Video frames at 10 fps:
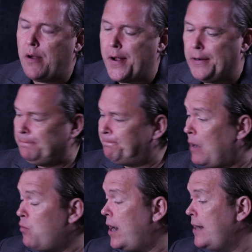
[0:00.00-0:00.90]

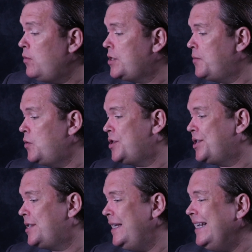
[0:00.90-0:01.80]
A wine which I would
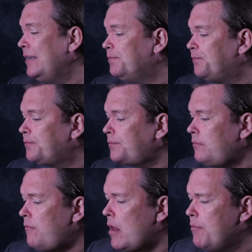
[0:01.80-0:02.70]
still
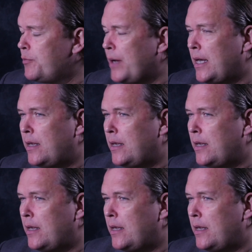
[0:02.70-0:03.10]
put back